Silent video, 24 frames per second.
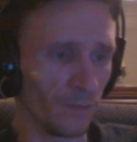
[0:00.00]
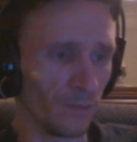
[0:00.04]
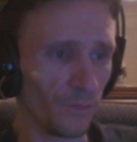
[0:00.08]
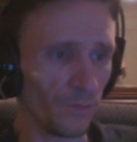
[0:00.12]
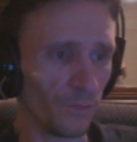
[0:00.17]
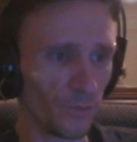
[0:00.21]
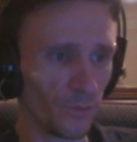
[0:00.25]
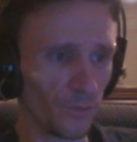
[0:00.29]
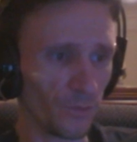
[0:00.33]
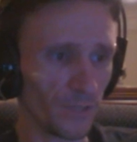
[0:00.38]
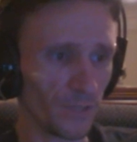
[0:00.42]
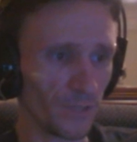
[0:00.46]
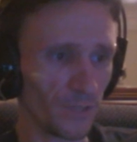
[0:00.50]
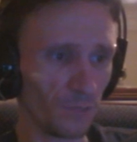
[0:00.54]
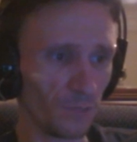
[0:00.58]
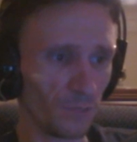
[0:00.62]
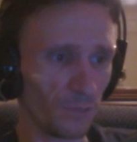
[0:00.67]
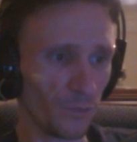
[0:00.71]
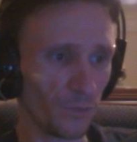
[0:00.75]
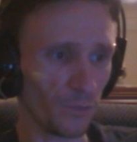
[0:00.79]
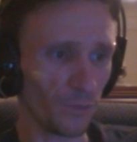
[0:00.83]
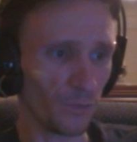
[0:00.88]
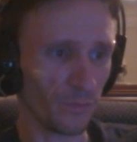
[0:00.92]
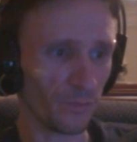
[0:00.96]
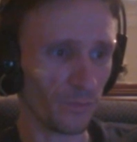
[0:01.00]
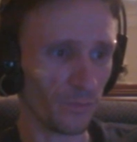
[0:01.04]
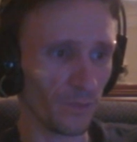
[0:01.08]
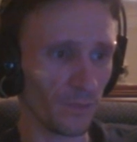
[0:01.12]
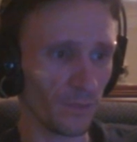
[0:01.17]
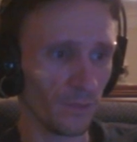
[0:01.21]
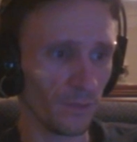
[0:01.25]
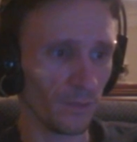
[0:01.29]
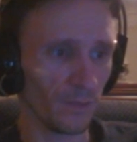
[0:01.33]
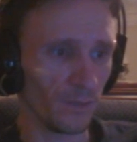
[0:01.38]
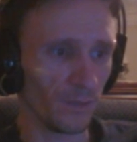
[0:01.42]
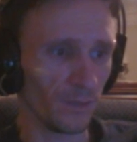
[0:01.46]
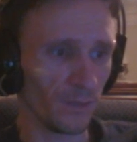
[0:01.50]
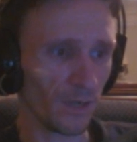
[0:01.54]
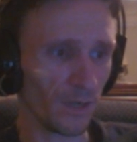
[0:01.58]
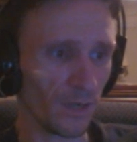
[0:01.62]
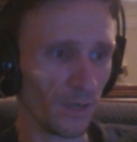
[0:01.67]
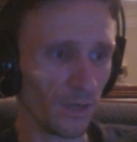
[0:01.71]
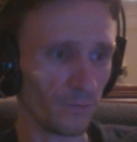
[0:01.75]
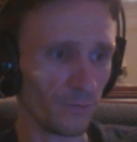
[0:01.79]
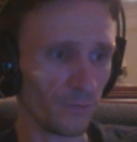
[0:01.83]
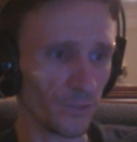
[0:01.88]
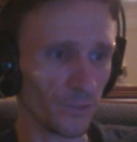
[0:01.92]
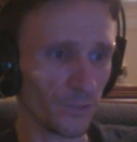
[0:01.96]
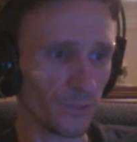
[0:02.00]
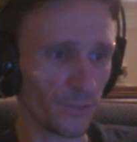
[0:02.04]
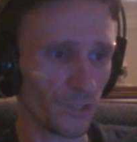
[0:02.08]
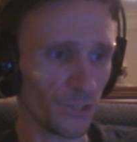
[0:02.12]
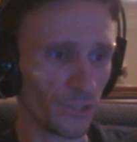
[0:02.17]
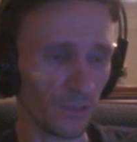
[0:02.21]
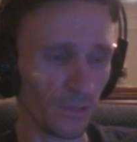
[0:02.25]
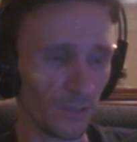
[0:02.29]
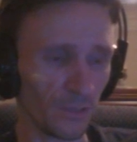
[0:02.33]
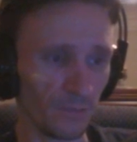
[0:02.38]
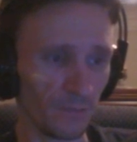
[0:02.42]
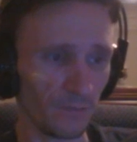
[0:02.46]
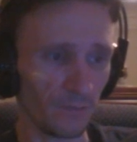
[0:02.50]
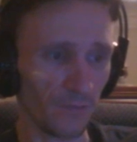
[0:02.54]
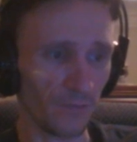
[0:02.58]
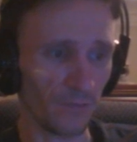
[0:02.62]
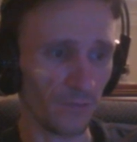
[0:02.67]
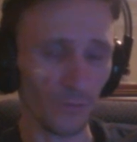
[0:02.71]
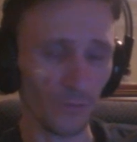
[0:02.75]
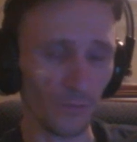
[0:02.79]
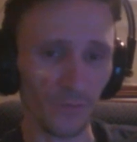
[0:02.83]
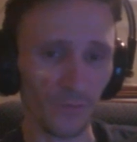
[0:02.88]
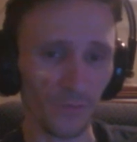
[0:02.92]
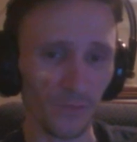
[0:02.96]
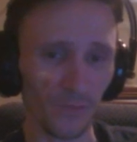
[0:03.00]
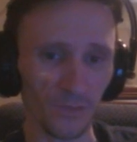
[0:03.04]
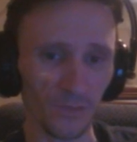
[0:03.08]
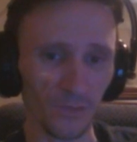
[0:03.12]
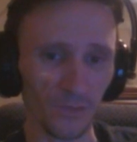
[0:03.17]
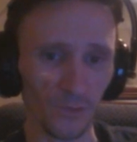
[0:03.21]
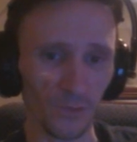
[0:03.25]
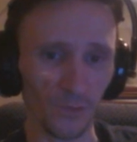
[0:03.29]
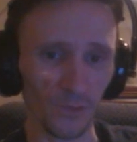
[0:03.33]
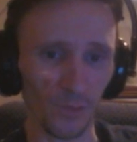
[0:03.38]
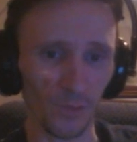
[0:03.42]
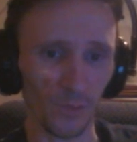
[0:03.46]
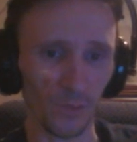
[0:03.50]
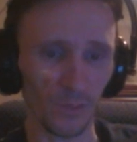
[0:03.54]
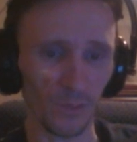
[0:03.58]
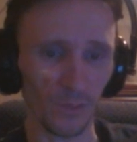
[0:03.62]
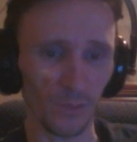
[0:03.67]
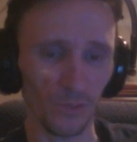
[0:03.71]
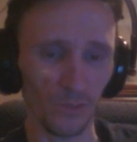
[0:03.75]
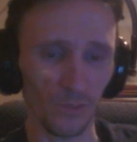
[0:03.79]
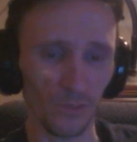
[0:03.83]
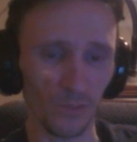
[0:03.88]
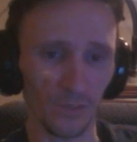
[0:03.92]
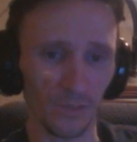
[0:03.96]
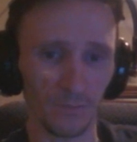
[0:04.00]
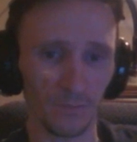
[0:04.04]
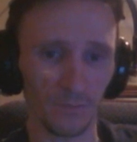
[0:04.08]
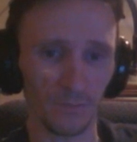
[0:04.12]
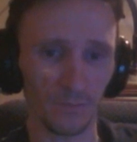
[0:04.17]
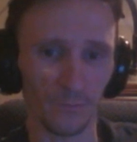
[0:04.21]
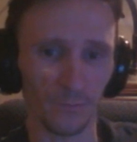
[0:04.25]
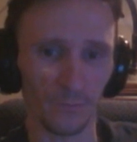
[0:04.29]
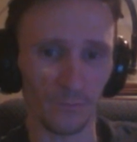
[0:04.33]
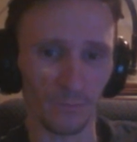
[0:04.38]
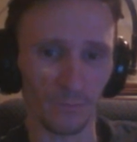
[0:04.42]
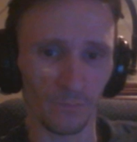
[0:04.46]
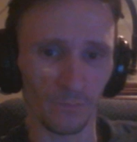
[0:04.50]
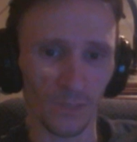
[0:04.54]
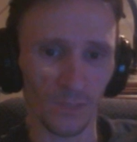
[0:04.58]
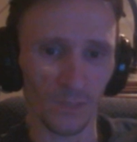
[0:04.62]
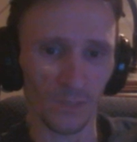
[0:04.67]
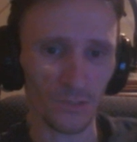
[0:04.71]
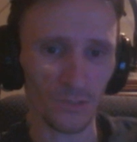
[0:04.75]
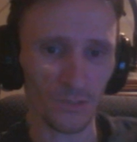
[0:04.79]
they're done with coverage of everything that they're going to be doing.